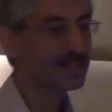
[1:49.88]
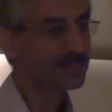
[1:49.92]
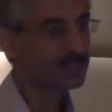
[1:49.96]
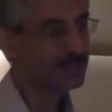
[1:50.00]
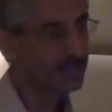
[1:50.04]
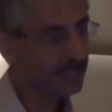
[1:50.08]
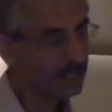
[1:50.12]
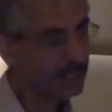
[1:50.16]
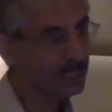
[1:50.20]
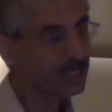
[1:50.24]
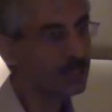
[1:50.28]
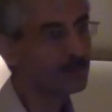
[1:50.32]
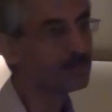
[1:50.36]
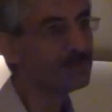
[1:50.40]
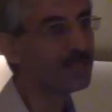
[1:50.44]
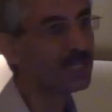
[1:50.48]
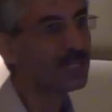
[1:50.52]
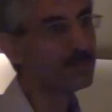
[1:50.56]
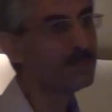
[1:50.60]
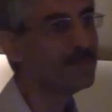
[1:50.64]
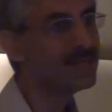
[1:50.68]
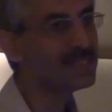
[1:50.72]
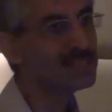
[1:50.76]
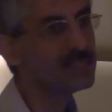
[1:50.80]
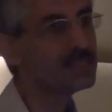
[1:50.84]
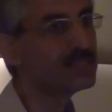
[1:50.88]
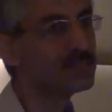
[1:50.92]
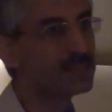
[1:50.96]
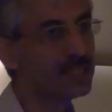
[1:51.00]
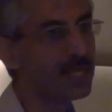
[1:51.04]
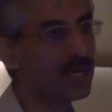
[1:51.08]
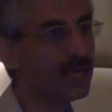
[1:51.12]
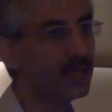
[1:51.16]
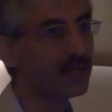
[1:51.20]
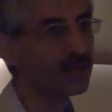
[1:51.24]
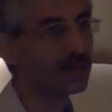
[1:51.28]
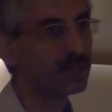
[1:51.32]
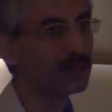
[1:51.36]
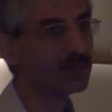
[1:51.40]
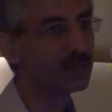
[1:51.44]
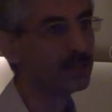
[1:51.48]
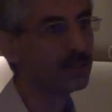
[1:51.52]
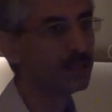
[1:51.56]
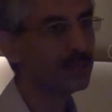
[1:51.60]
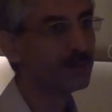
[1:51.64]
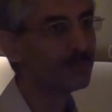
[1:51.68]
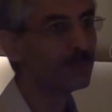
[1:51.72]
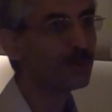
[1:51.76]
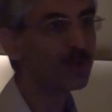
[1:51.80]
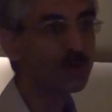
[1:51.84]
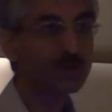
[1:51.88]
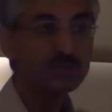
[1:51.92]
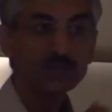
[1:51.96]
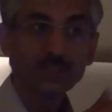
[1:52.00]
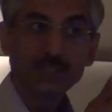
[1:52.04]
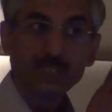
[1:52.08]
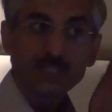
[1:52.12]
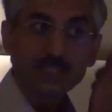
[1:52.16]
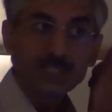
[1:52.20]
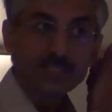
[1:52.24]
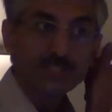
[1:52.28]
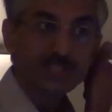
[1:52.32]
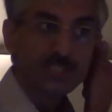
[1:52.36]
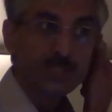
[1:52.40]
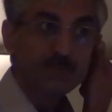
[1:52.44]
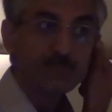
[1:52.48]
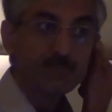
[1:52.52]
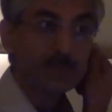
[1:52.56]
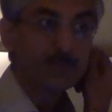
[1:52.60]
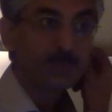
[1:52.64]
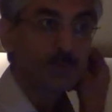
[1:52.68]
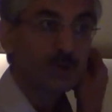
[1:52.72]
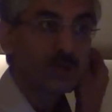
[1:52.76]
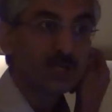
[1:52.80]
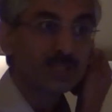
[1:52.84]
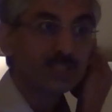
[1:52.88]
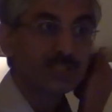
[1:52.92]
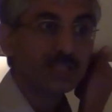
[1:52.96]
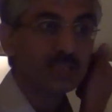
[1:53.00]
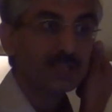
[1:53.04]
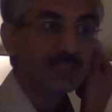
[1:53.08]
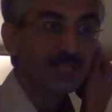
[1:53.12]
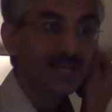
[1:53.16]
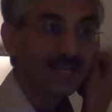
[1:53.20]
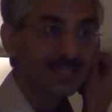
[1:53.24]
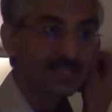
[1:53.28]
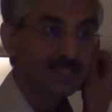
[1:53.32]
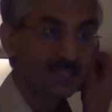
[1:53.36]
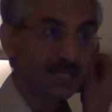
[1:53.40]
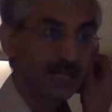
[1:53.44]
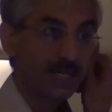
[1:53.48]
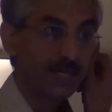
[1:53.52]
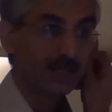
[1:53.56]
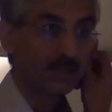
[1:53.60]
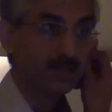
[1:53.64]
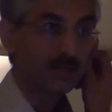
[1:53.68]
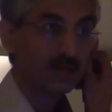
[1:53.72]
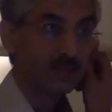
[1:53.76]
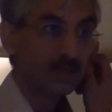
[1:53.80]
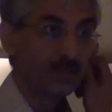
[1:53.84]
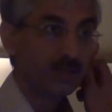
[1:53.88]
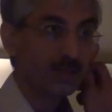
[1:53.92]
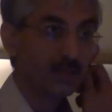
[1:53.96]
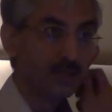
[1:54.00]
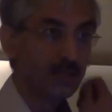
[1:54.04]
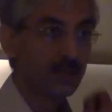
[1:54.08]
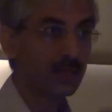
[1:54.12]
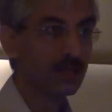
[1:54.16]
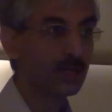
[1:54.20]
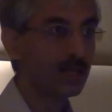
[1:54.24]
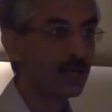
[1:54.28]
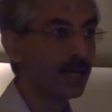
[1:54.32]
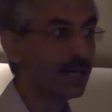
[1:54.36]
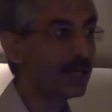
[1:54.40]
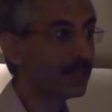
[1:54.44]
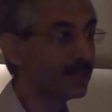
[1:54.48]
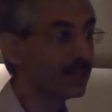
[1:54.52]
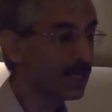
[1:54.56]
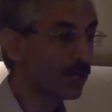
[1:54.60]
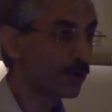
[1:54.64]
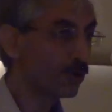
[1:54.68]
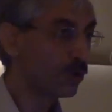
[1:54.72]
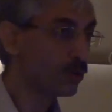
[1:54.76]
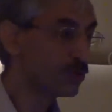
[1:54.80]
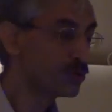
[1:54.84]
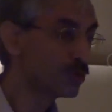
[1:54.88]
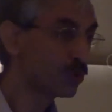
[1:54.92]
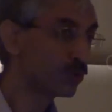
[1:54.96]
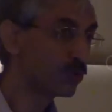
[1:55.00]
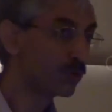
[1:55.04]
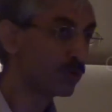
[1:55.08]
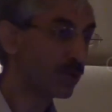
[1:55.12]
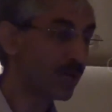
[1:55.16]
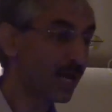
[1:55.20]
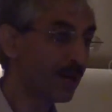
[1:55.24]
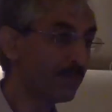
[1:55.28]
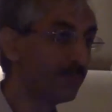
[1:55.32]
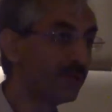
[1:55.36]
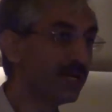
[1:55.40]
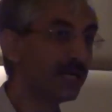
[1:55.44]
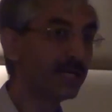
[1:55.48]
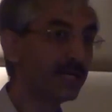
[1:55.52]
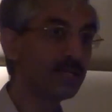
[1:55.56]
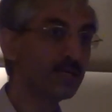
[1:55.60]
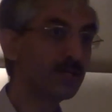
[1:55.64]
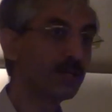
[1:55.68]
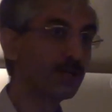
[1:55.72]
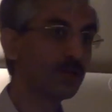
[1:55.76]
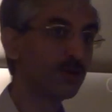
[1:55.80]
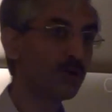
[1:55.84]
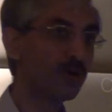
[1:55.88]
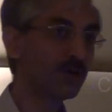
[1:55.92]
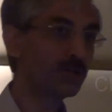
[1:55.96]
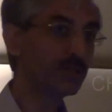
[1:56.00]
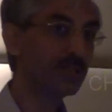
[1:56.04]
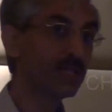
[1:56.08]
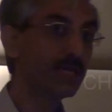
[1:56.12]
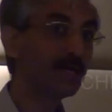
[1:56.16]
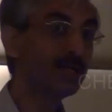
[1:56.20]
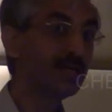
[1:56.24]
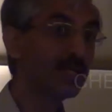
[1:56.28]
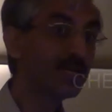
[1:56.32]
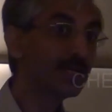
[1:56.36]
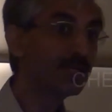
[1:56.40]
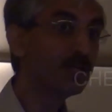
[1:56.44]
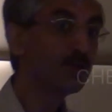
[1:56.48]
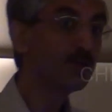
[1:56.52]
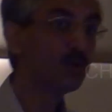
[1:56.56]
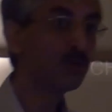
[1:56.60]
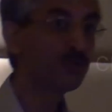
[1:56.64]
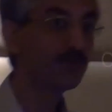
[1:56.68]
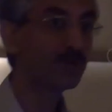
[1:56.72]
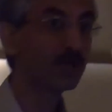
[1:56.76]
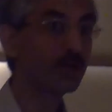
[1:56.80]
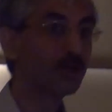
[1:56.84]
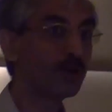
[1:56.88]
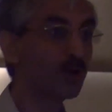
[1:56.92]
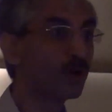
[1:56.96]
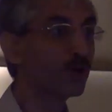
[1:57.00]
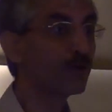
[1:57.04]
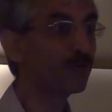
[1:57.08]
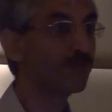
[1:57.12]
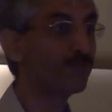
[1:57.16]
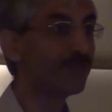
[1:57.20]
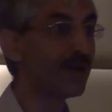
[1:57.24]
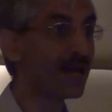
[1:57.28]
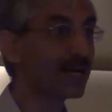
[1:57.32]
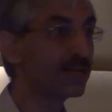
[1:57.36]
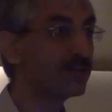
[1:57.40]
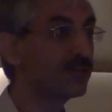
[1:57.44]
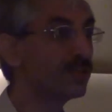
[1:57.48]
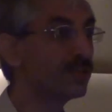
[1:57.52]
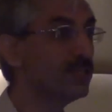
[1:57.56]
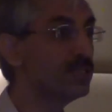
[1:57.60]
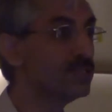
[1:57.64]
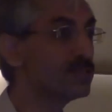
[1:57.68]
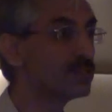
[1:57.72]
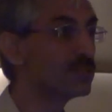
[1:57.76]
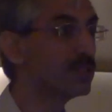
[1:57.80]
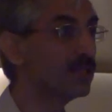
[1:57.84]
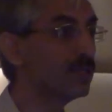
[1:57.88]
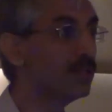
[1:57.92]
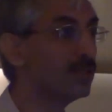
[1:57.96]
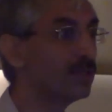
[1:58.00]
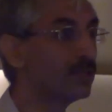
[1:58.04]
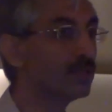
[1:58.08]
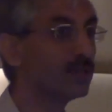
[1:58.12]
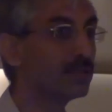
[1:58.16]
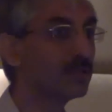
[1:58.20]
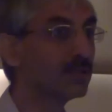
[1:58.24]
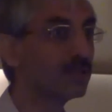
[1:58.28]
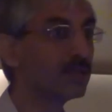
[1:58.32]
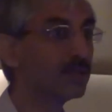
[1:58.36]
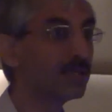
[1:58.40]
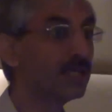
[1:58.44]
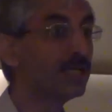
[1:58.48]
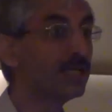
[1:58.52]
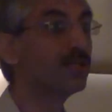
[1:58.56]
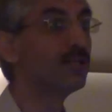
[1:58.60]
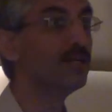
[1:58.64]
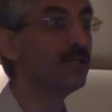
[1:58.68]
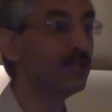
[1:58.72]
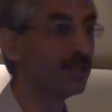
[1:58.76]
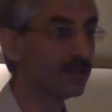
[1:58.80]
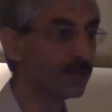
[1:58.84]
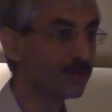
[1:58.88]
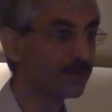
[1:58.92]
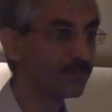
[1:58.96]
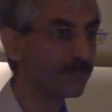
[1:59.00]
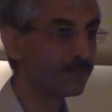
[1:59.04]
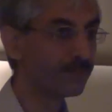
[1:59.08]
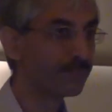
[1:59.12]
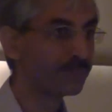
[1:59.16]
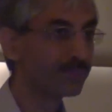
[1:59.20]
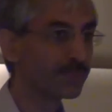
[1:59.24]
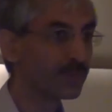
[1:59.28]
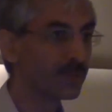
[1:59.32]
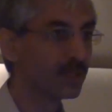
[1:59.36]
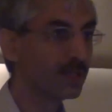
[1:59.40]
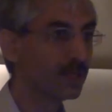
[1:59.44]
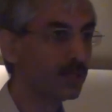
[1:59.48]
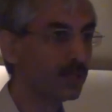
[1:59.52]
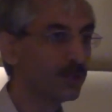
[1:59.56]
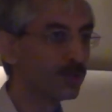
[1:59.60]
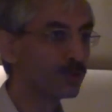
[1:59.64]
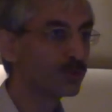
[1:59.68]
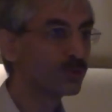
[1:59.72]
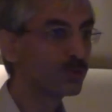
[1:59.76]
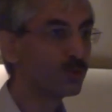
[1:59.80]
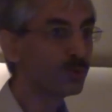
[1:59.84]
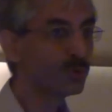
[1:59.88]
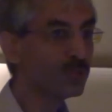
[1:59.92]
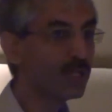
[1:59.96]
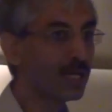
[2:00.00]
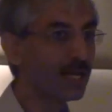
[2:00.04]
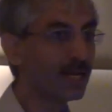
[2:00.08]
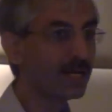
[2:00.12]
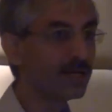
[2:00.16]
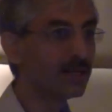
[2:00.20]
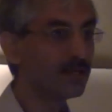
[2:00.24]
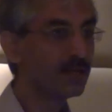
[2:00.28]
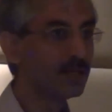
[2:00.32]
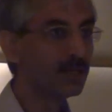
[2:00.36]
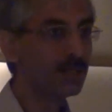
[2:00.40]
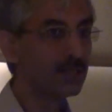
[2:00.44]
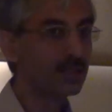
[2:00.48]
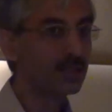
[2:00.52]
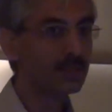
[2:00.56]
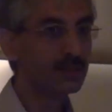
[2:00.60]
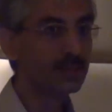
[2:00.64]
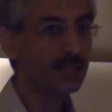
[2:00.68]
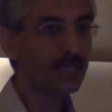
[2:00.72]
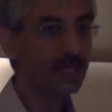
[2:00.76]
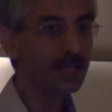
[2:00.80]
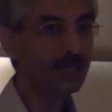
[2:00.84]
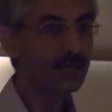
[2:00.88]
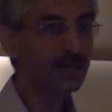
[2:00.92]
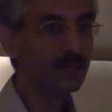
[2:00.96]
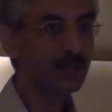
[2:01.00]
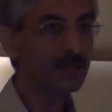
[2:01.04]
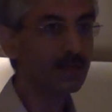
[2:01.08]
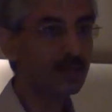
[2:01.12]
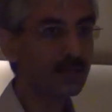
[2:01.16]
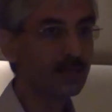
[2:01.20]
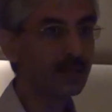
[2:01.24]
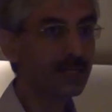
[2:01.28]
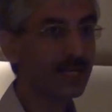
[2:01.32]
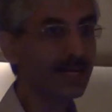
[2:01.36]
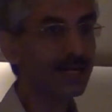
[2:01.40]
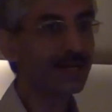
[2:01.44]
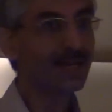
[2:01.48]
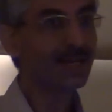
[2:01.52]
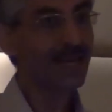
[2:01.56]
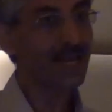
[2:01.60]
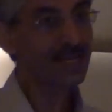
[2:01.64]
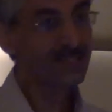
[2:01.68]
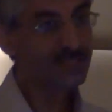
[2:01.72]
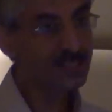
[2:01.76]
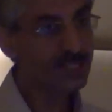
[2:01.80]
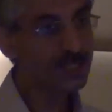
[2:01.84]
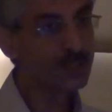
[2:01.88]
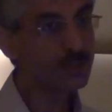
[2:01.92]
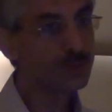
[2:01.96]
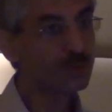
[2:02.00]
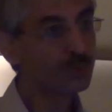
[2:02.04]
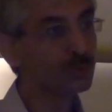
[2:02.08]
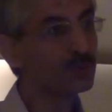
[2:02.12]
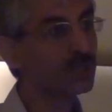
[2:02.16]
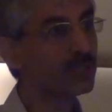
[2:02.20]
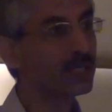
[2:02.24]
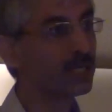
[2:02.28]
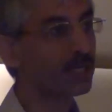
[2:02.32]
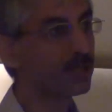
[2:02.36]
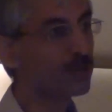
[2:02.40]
and setting up their bases there, because it is a cheaper production that side. And they are also collaborating a lot. They are taking over a lot of factories in Italy, so that they get access to the